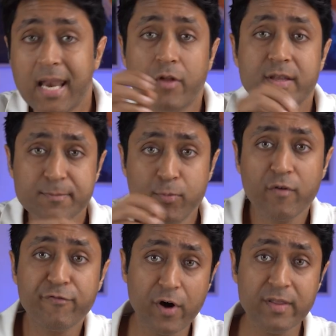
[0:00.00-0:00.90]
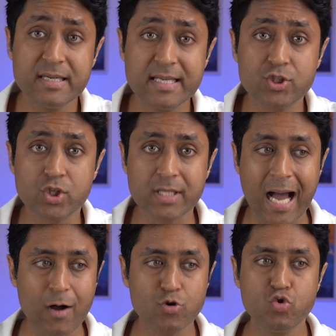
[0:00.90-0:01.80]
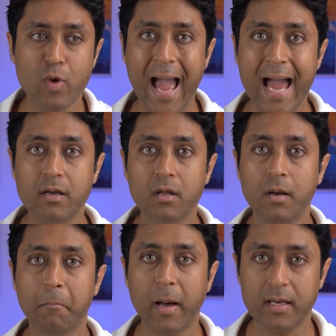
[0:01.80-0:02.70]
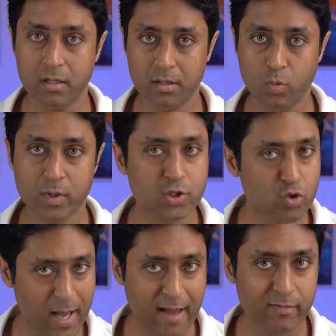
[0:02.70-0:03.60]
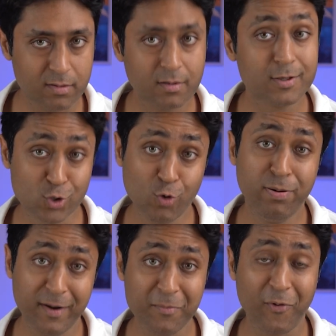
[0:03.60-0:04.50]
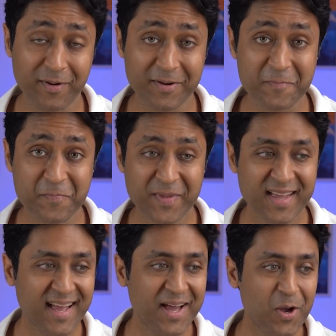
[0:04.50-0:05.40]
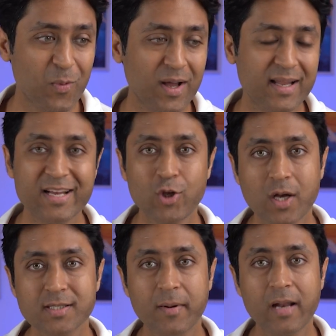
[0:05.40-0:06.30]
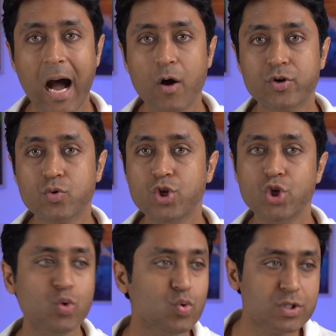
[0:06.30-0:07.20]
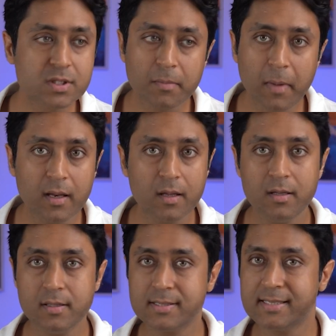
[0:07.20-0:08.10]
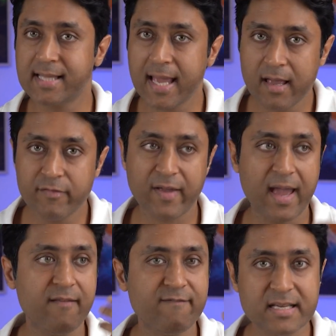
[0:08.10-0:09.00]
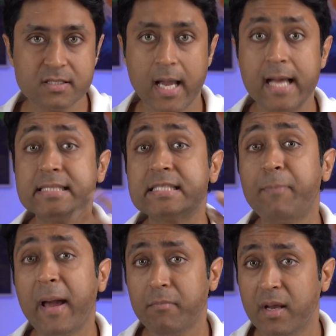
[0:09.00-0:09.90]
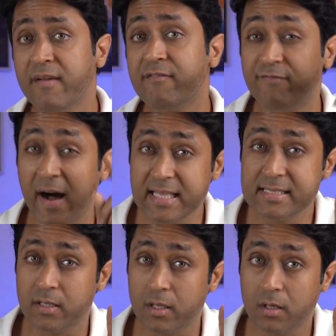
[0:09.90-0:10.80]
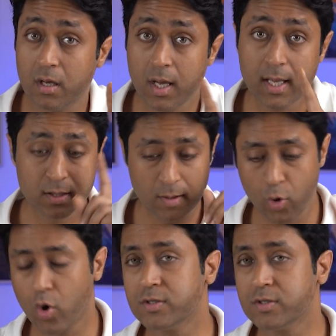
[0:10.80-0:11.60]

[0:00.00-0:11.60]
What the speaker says: Now, this book further teaches how to handle money once you have it. Super important. Well, it talks about how to use the money, save, invest, and spend money wisely. The book